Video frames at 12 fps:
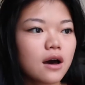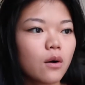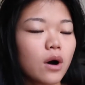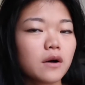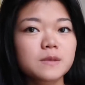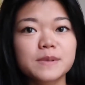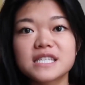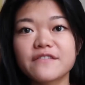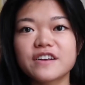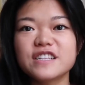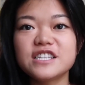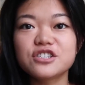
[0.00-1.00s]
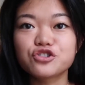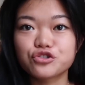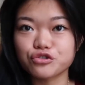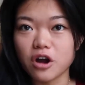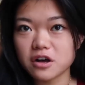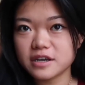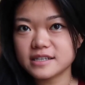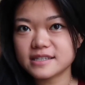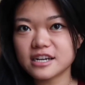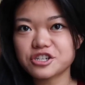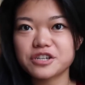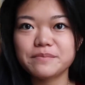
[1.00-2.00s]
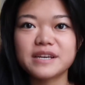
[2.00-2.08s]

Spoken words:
well, specifically the drawing section,